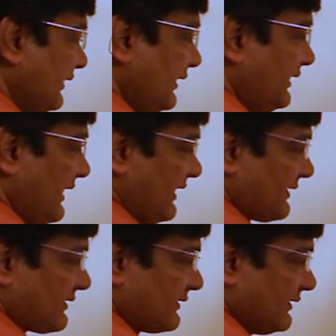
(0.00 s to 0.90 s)
it
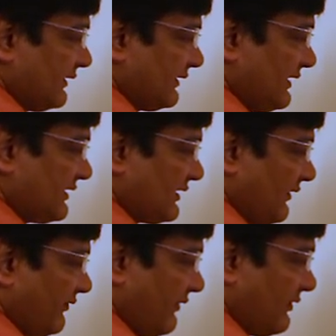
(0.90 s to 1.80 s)
has this
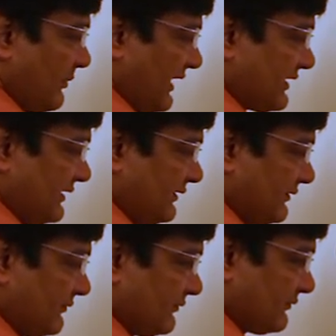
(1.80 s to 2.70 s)
wavy margin
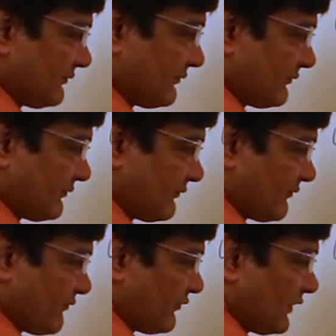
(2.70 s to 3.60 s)

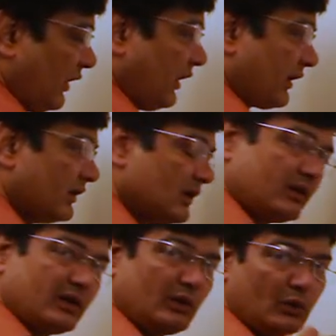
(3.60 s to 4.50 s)
or
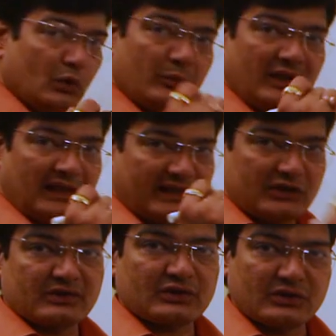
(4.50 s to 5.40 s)
the knob-like
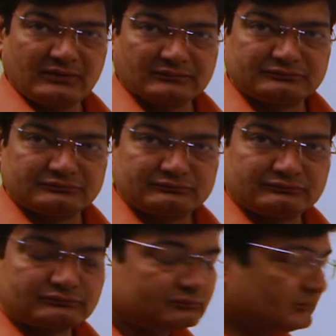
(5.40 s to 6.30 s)
structure.
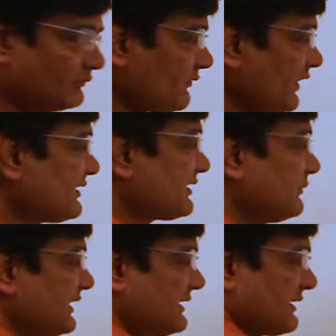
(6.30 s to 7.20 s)
In some
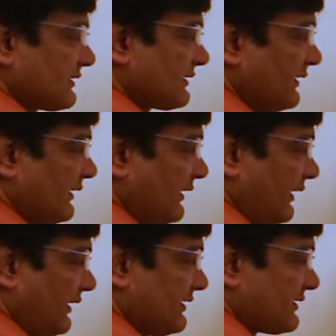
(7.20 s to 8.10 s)
cases,
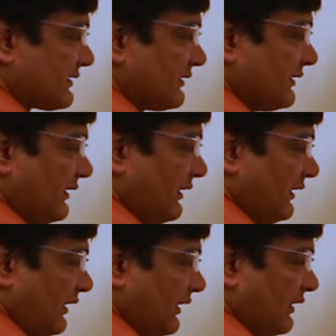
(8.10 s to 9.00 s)
it is
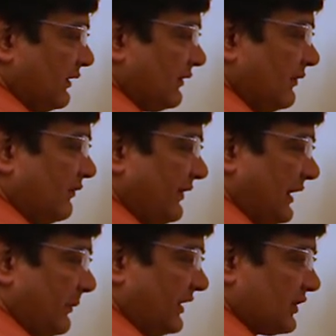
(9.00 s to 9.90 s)
a
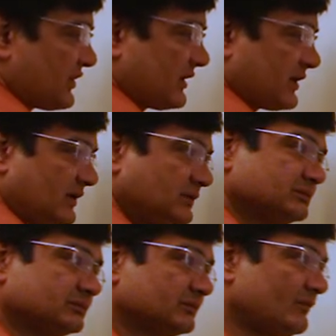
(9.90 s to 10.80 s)
filamentous structure.
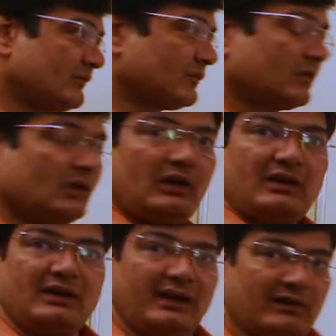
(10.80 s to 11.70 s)

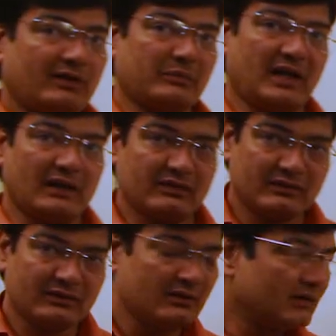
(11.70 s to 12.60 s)
In the aquatic plant,
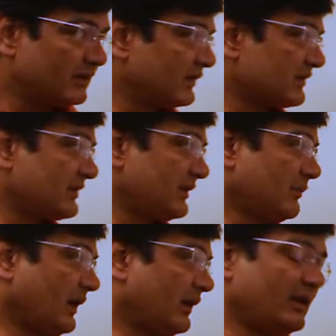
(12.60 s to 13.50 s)
the
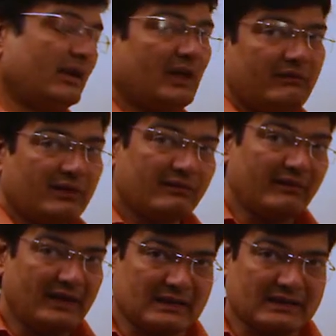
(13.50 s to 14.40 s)
stigma having
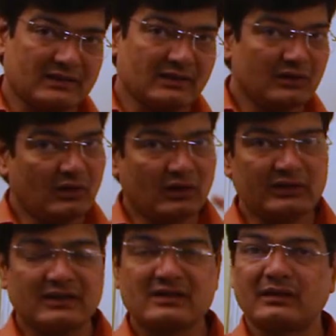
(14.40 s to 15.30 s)
wax on its